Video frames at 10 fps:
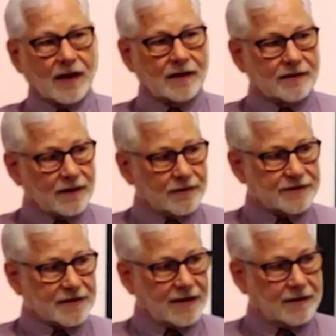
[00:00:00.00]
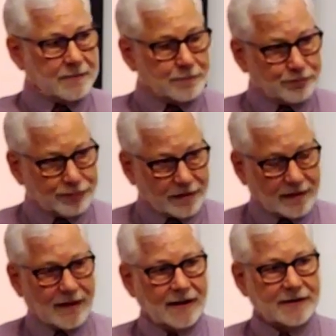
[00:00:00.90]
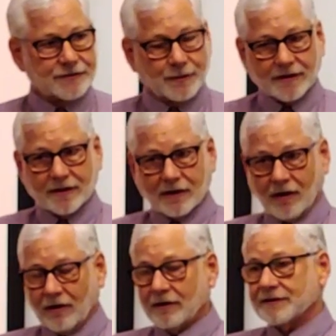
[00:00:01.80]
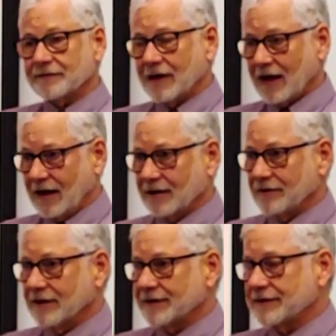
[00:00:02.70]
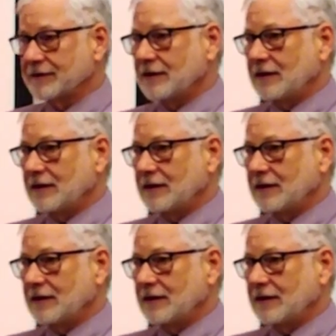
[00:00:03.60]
And there is a place within the halls of Congress.